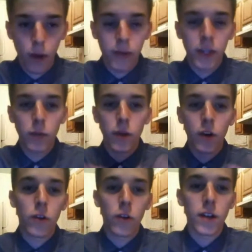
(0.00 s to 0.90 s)
Well, I think
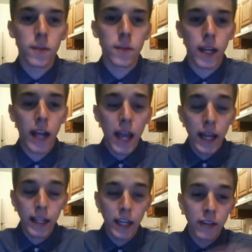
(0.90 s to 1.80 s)
we underestimate
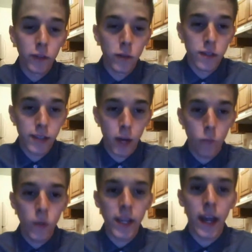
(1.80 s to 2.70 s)
the influence
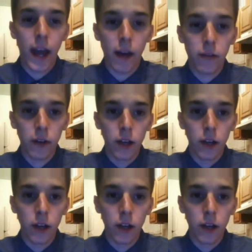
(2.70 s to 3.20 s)
that we have.